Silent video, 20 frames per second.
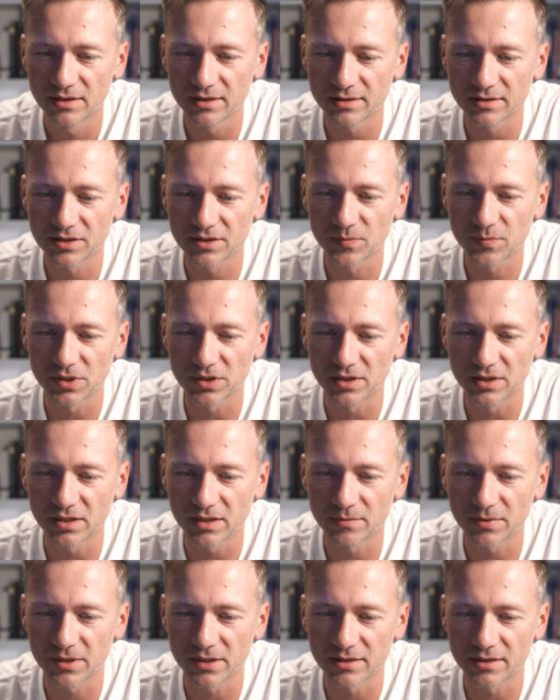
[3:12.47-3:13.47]
Let's speed it
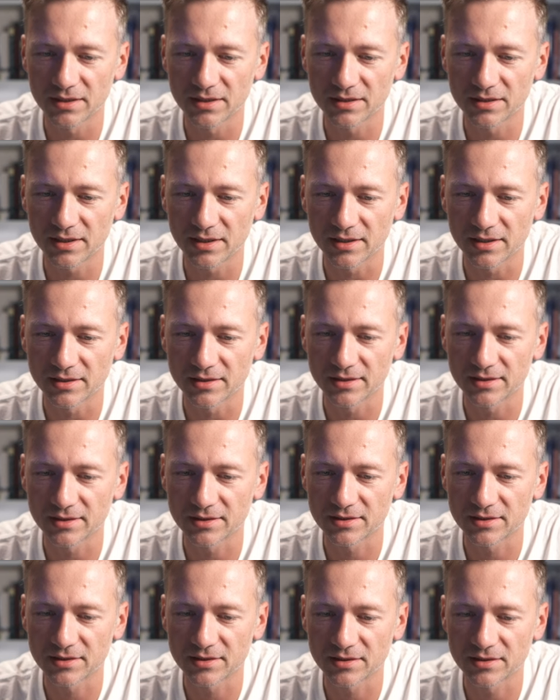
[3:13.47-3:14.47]
up like this. Yeah,
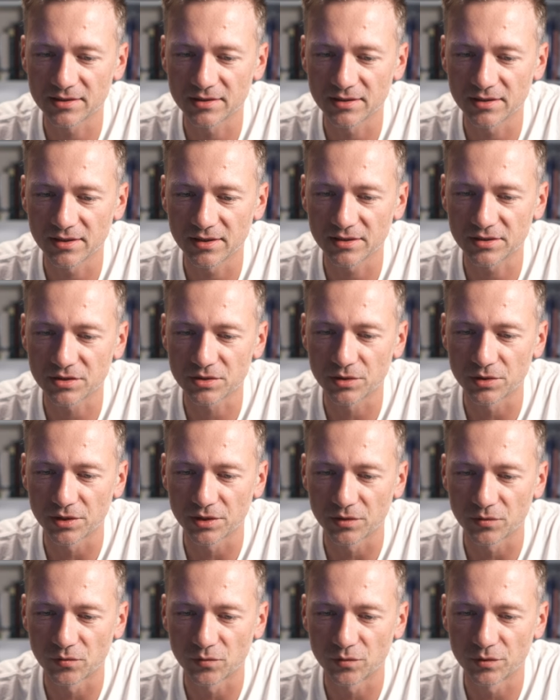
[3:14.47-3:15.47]
it's it's
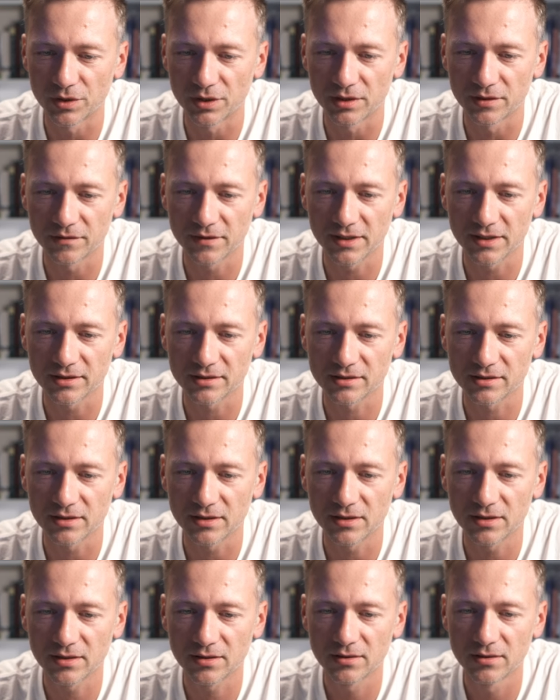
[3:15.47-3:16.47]
going really fast
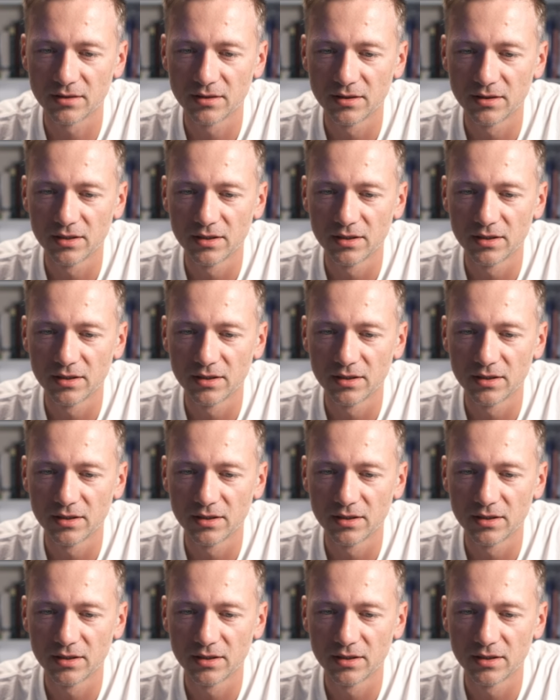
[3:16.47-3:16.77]
now.